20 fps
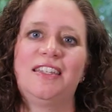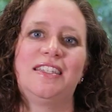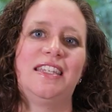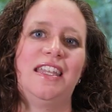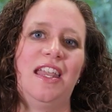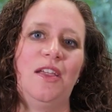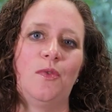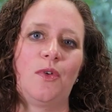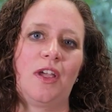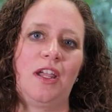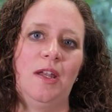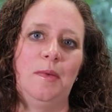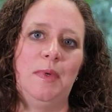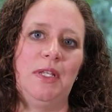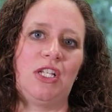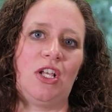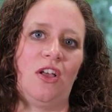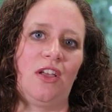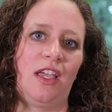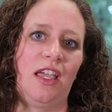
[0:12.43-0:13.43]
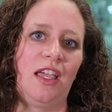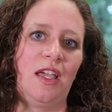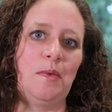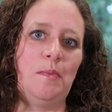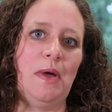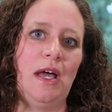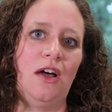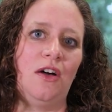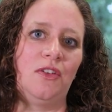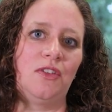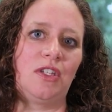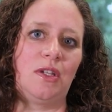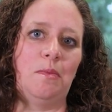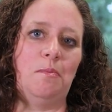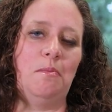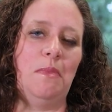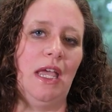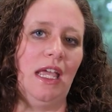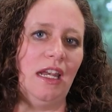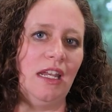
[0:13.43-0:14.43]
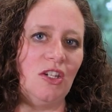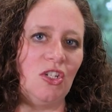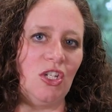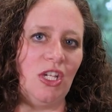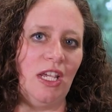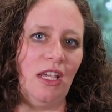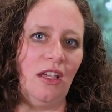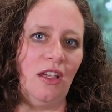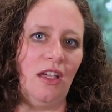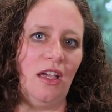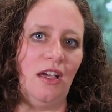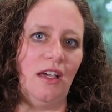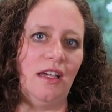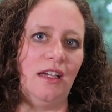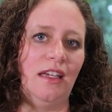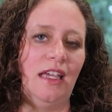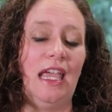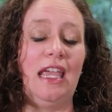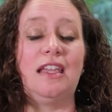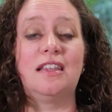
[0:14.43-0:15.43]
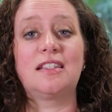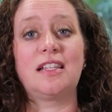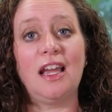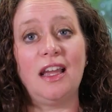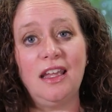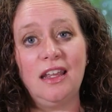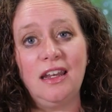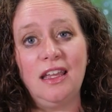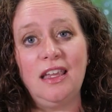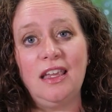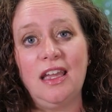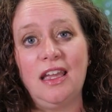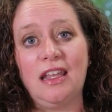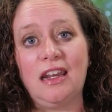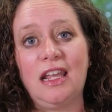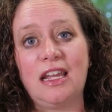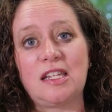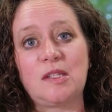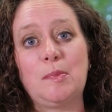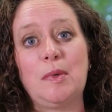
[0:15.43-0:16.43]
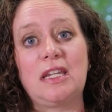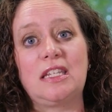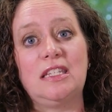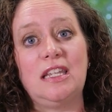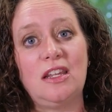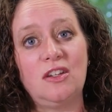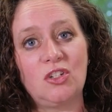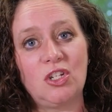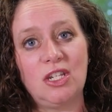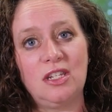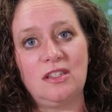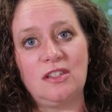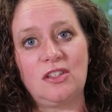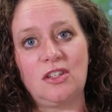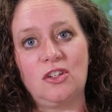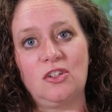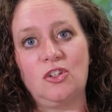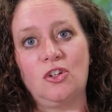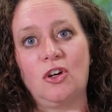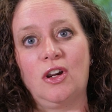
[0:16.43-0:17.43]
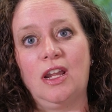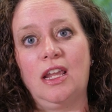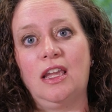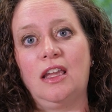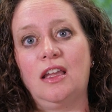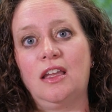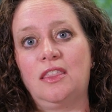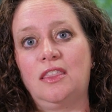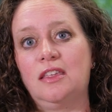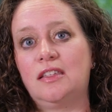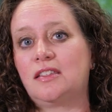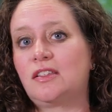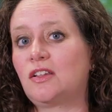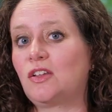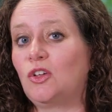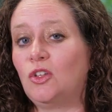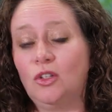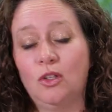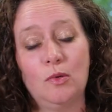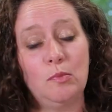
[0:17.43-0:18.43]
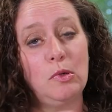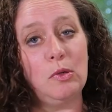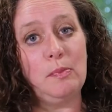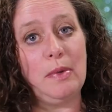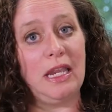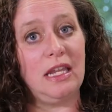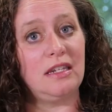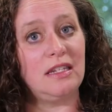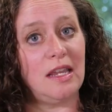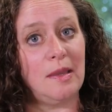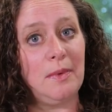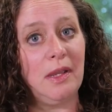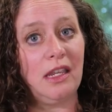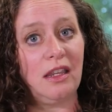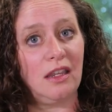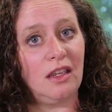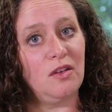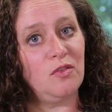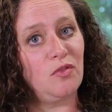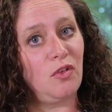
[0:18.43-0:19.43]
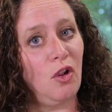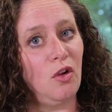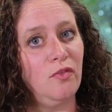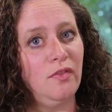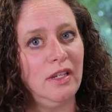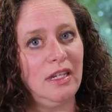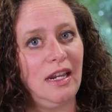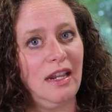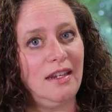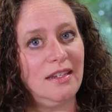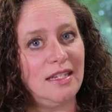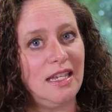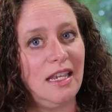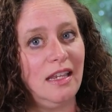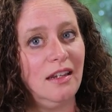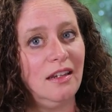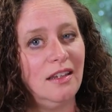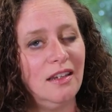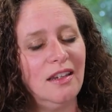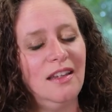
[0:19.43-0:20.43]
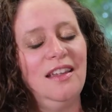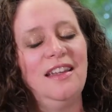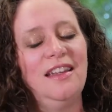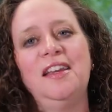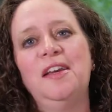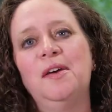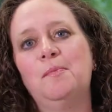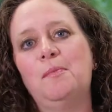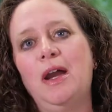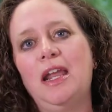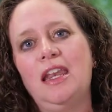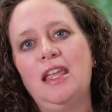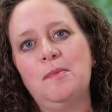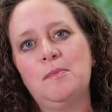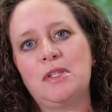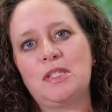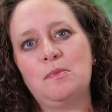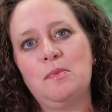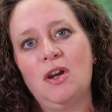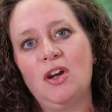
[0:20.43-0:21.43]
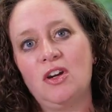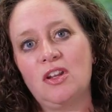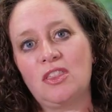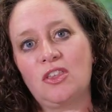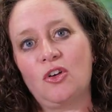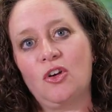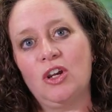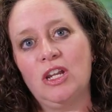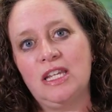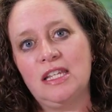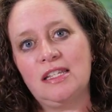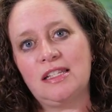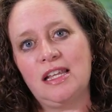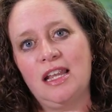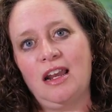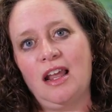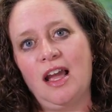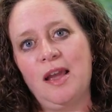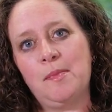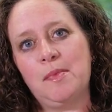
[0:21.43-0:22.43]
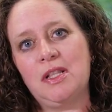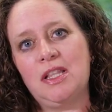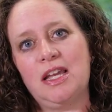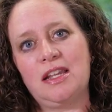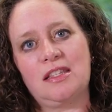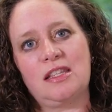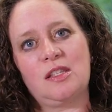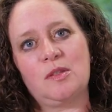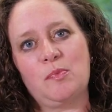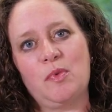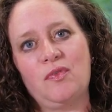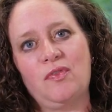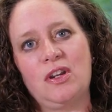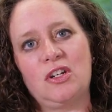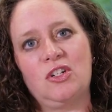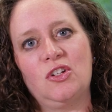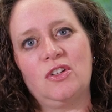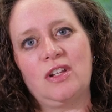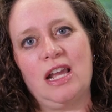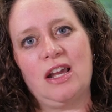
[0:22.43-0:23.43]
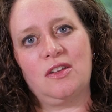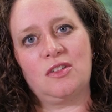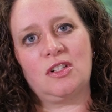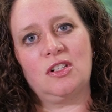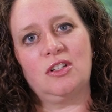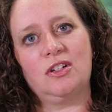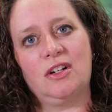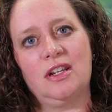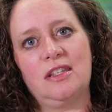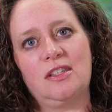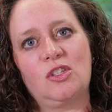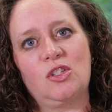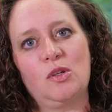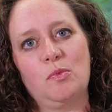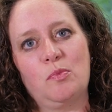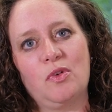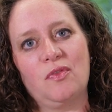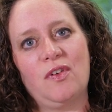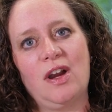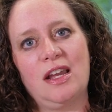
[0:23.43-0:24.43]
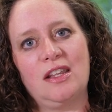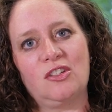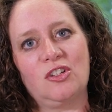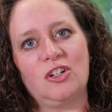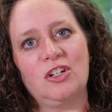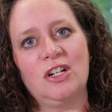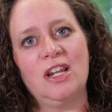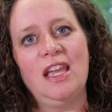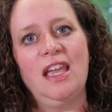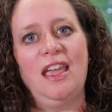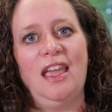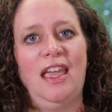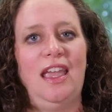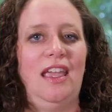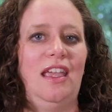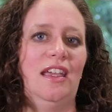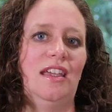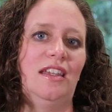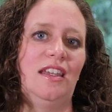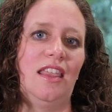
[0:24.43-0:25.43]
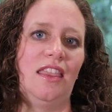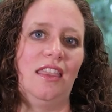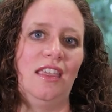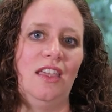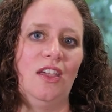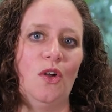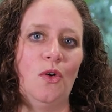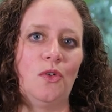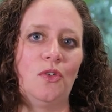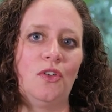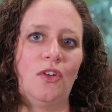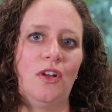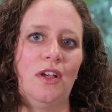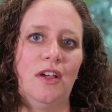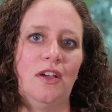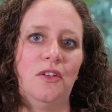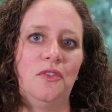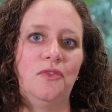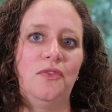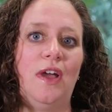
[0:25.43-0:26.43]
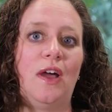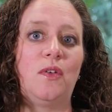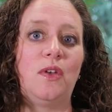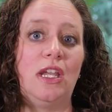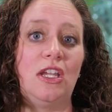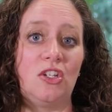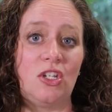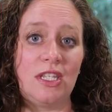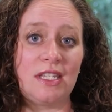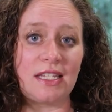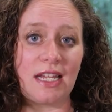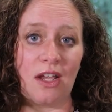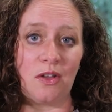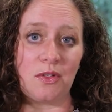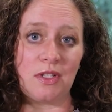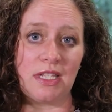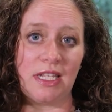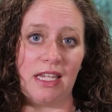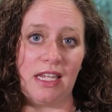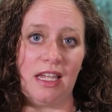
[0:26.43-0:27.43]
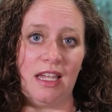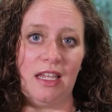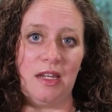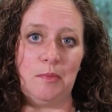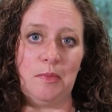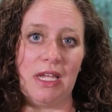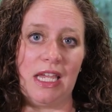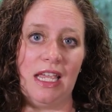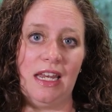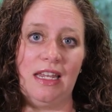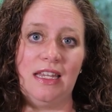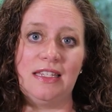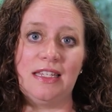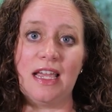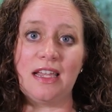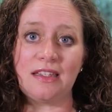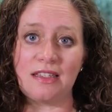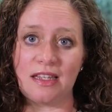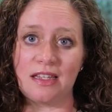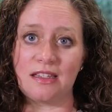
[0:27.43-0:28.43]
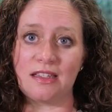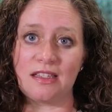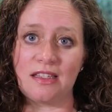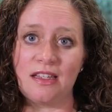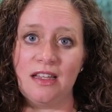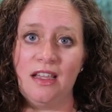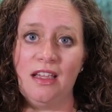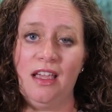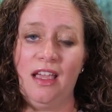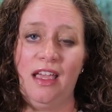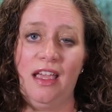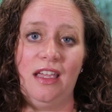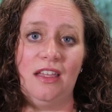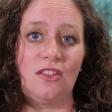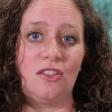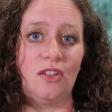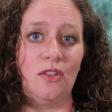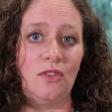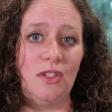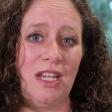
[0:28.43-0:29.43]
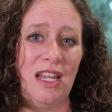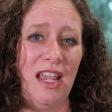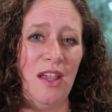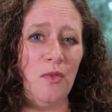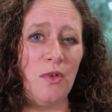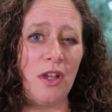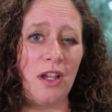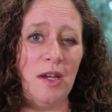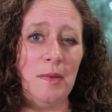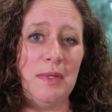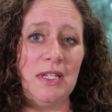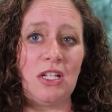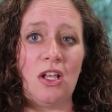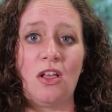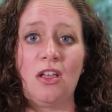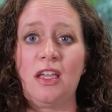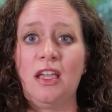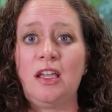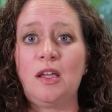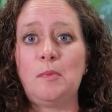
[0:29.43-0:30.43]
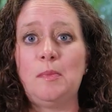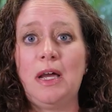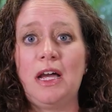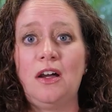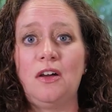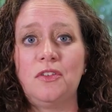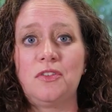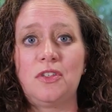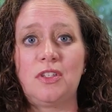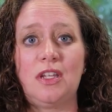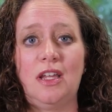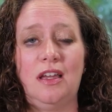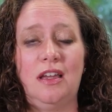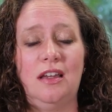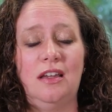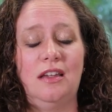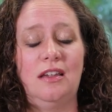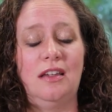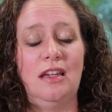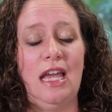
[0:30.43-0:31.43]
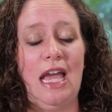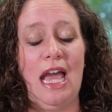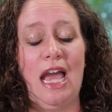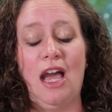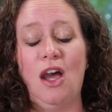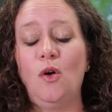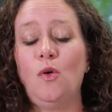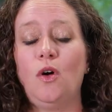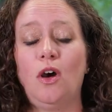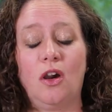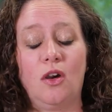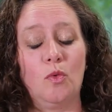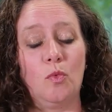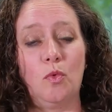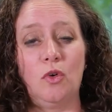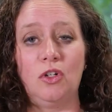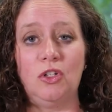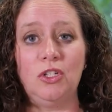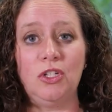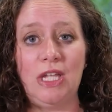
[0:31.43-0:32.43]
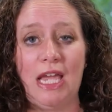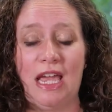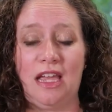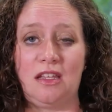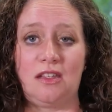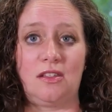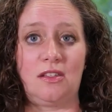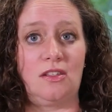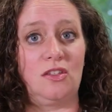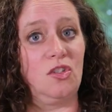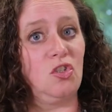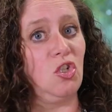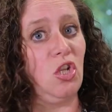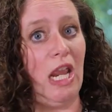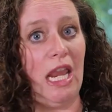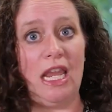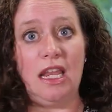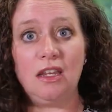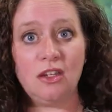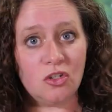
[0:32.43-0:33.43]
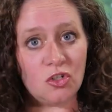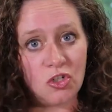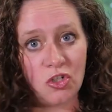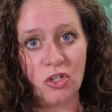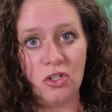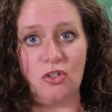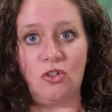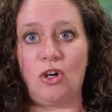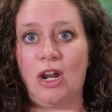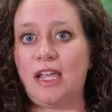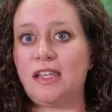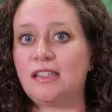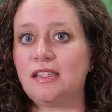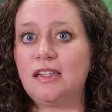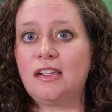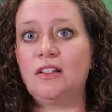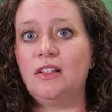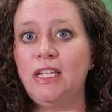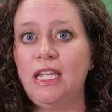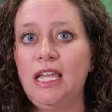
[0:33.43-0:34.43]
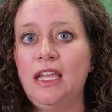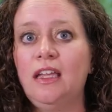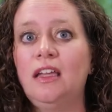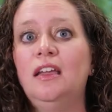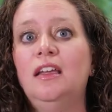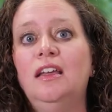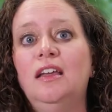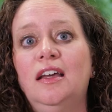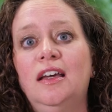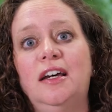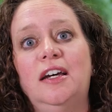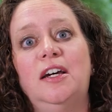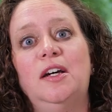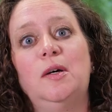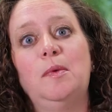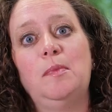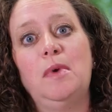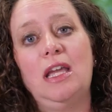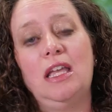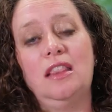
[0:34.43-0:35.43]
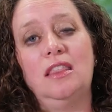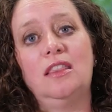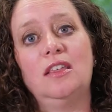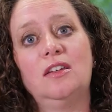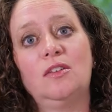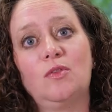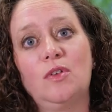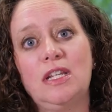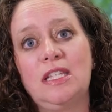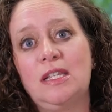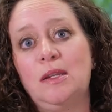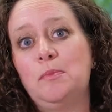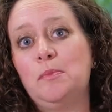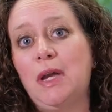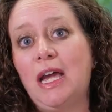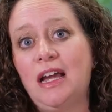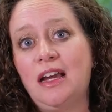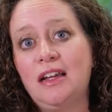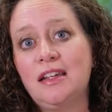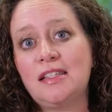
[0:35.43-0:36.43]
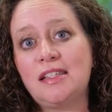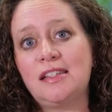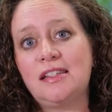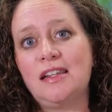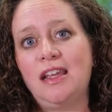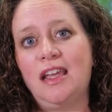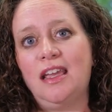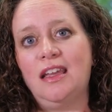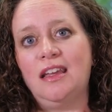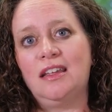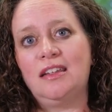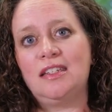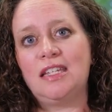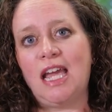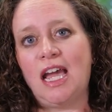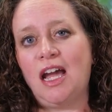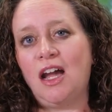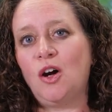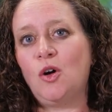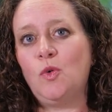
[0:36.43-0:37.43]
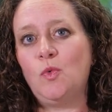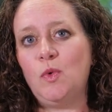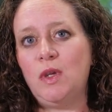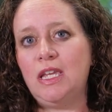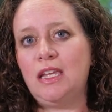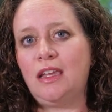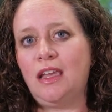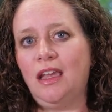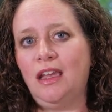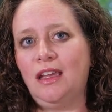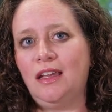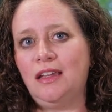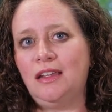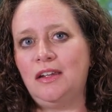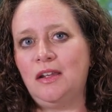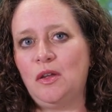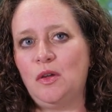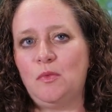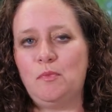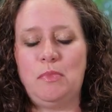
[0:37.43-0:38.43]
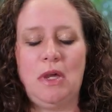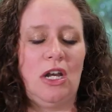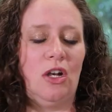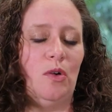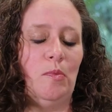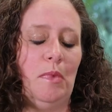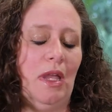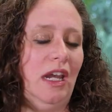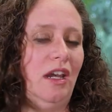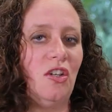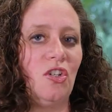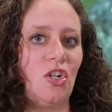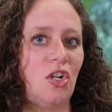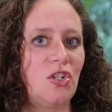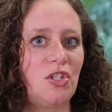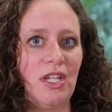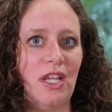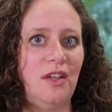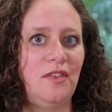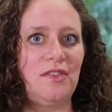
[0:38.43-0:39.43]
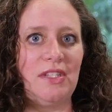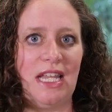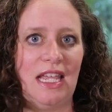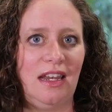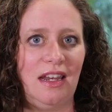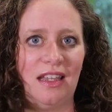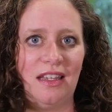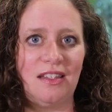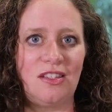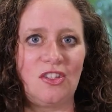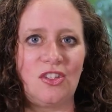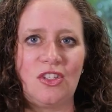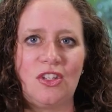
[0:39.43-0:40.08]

Today we're going to be talking about managing anxiety and expectations during this global pandemic of COVID-19. My name is Meredith Kriz and I'm a licensed professional counselor and supervisor and the owner of Foundations Counseling in McKinney, Texas. And so today we're going to be talking about how our world has changed drastically in the recent past and how we can better manage ourselves in it.